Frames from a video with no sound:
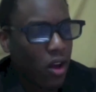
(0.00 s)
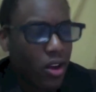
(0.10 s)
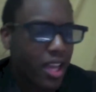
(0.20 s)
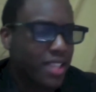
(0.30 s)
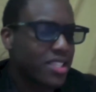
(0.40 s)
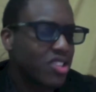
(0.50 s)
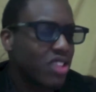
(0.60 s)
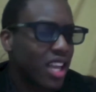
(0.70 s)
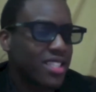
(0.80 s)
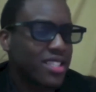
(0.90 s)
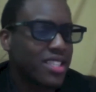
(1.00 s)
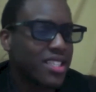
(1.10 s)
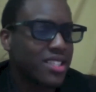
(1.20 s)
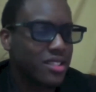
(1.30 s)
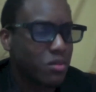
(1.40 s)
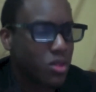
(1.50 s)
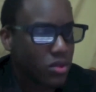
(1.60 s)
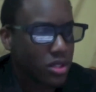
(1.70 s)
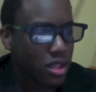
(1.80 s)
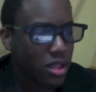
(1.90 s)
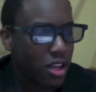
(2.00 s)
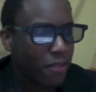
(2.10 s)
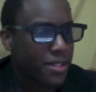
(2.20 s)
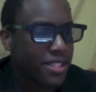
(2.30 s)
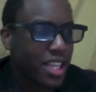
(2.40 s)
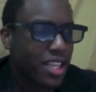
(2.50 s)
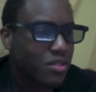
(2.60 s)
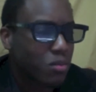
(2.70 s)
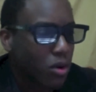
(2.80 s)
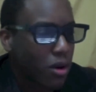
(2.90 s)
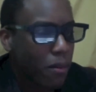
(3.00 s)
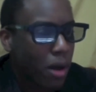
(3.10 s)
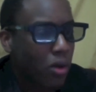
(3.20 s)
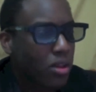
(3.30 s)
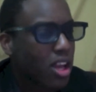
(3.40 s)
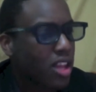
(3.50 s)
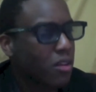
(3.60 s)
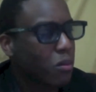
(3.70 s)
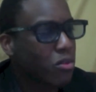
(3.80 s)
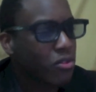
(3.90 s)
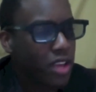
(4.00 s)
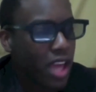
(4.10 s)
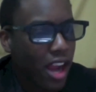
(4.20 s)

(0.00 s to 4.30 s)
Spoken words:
Okay, I see you like 60s music, but tell us more about the movie